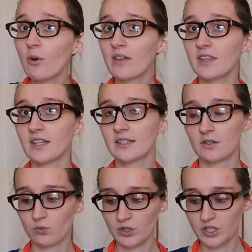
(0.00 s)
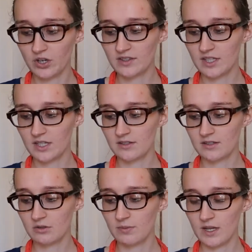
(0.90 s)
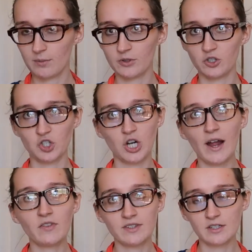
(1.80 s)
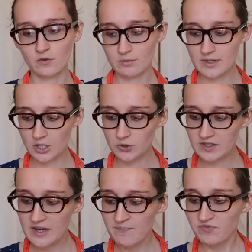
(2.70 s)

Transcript: I think that's a really great thing, to be able to try these different meals.